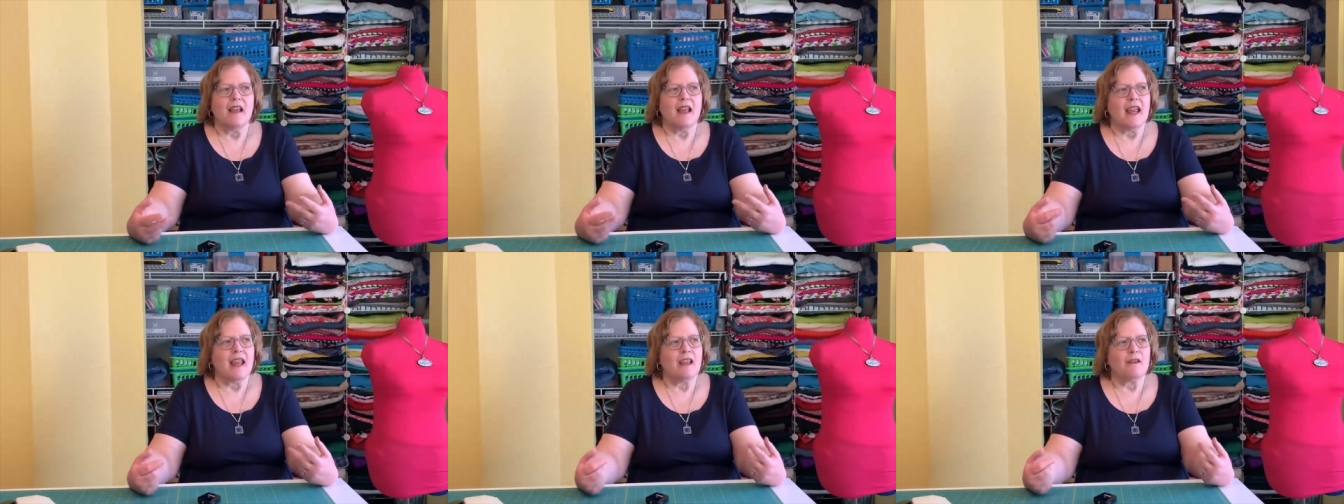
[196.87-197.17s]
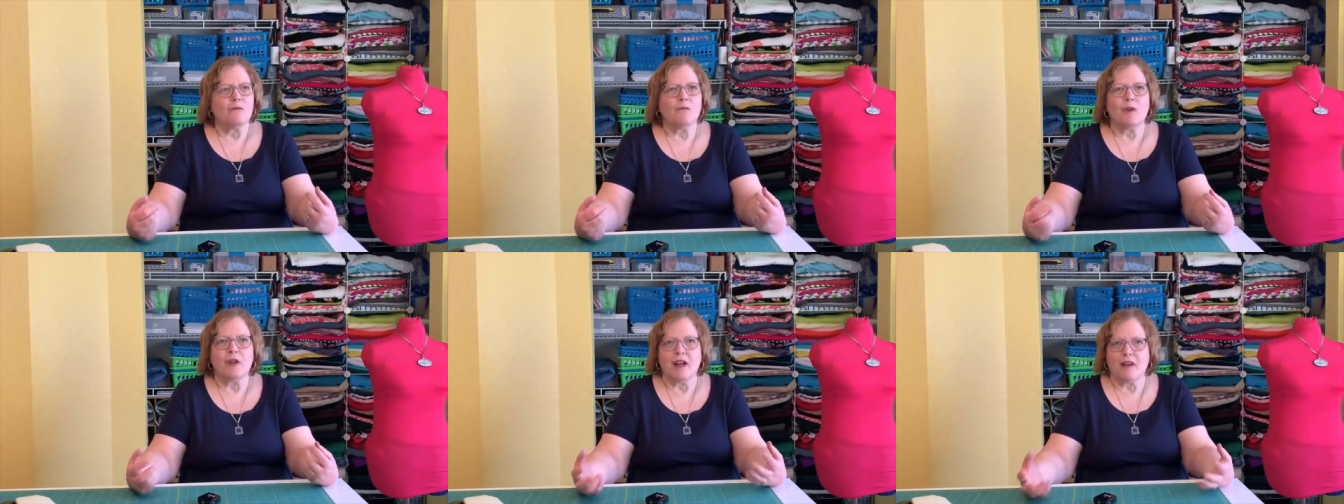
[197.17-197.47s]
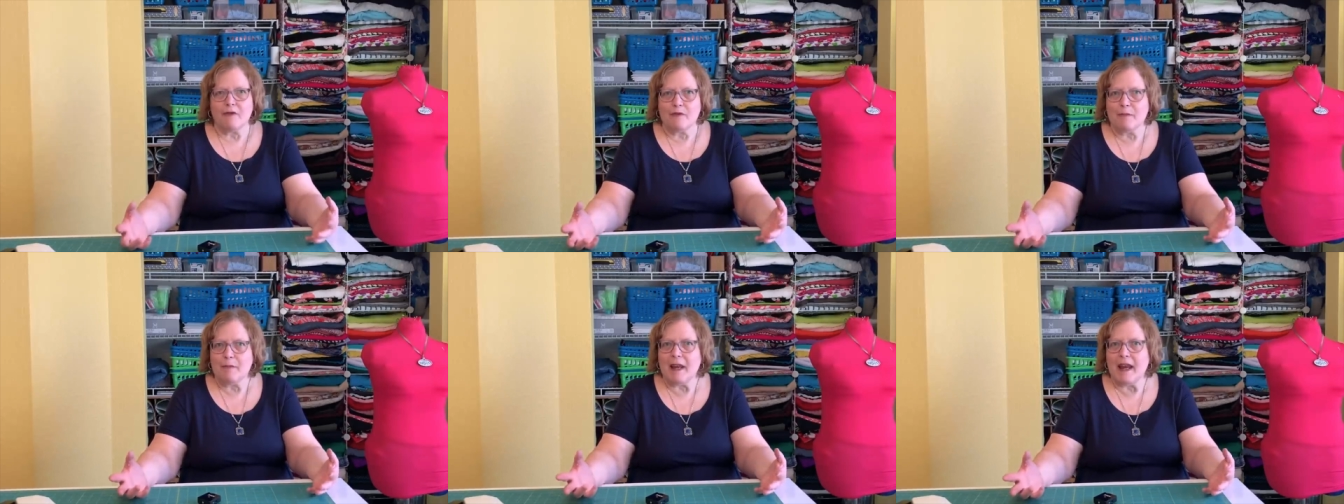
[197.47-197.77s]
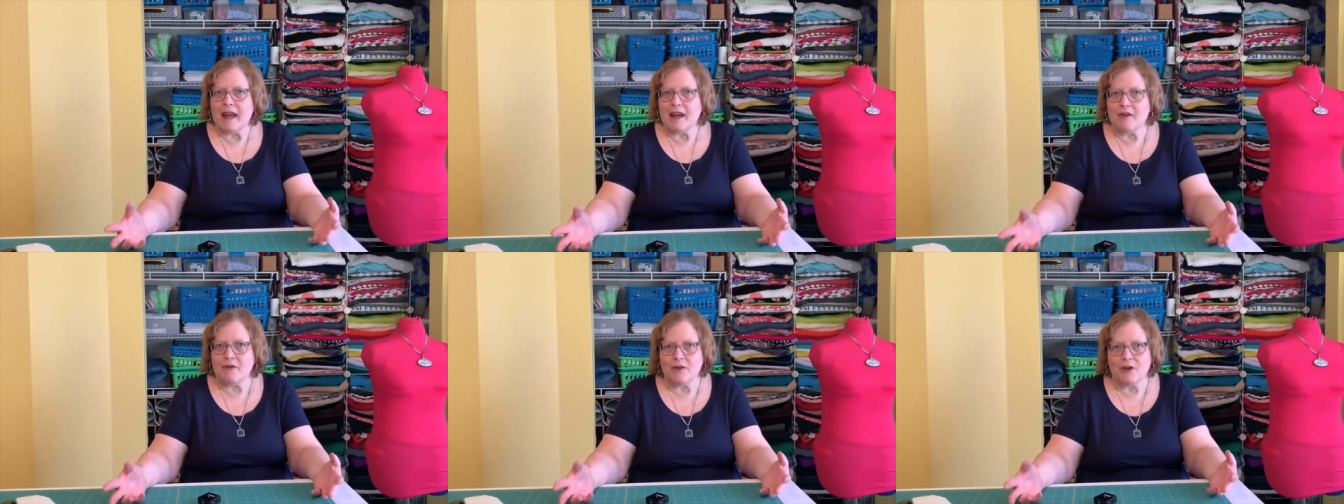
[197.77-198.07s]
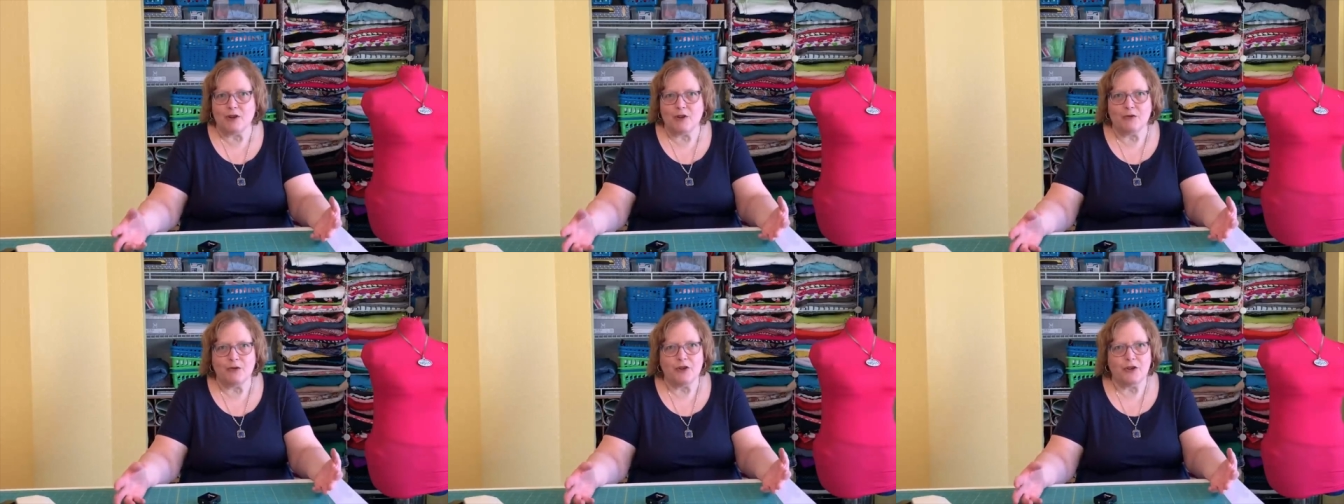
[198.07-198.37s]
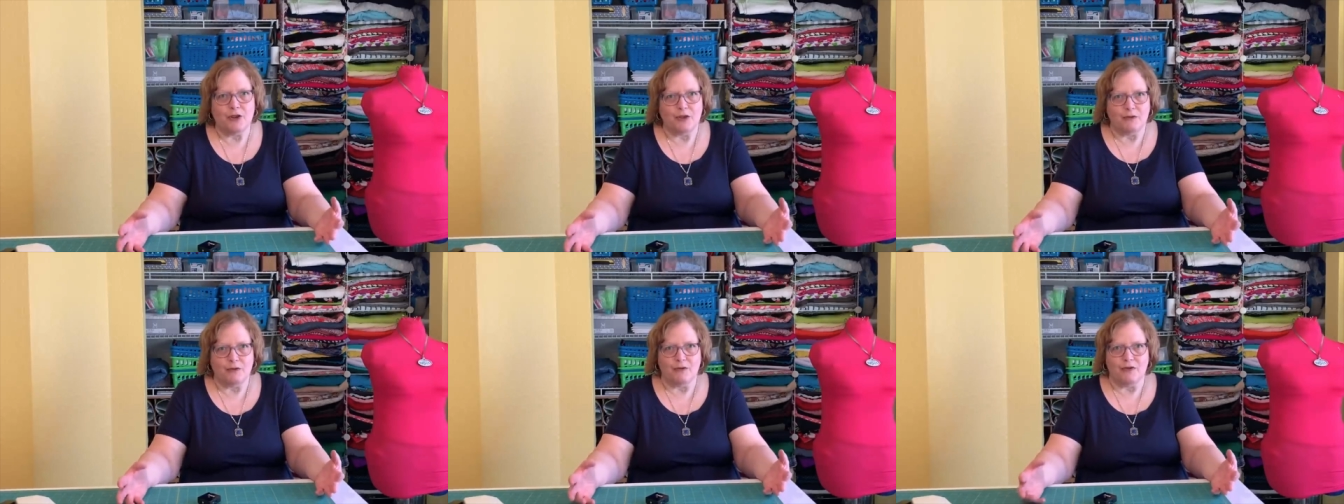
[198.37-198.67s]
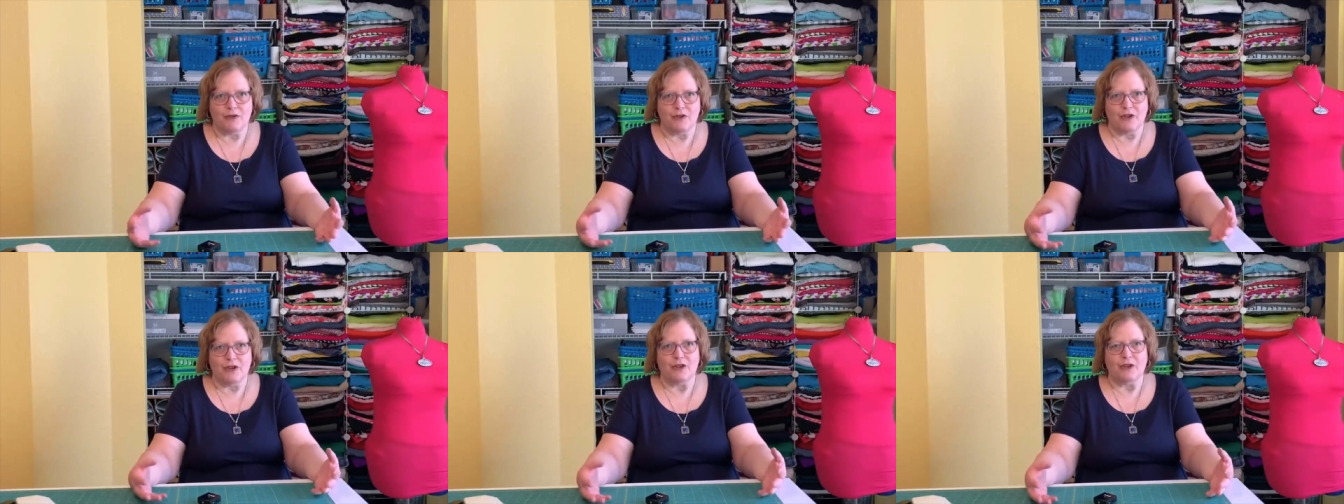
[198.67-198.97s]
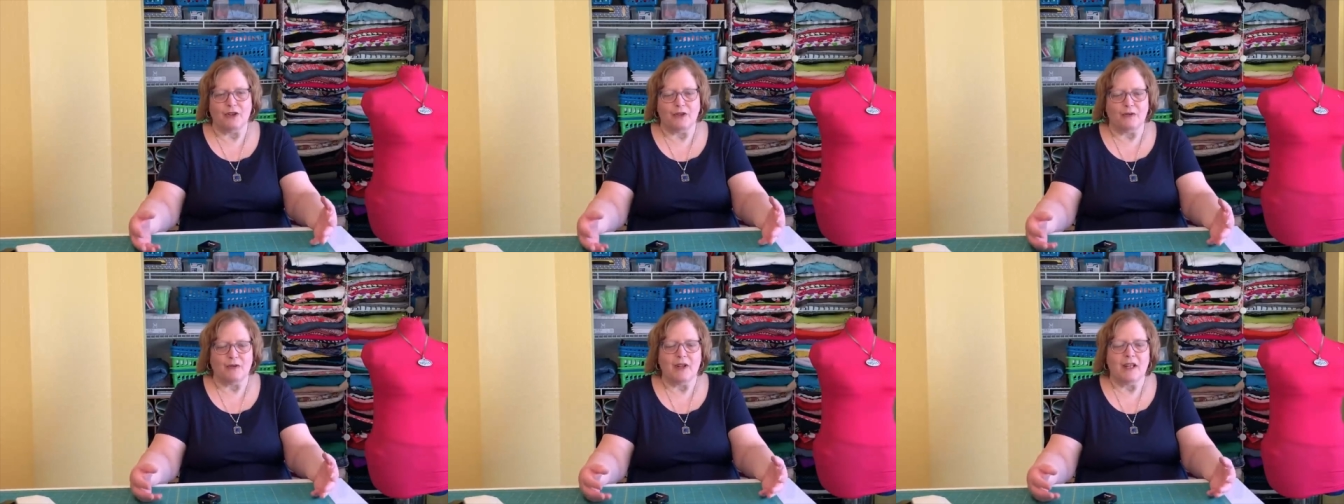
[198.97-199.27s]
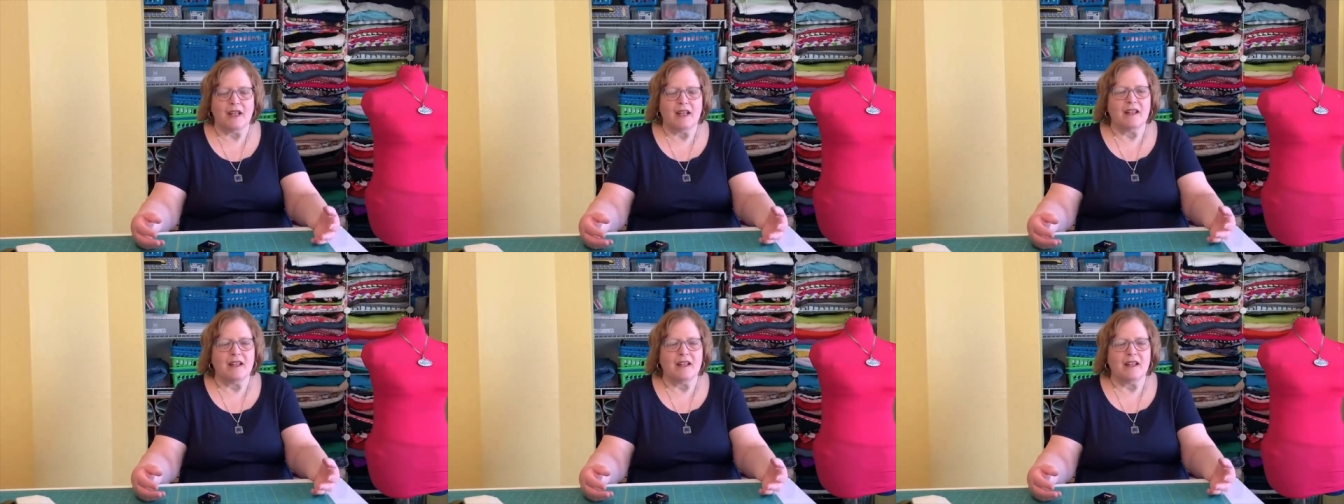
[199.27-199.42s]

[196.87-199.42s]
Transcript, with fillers: and whatever pattern you choose to do.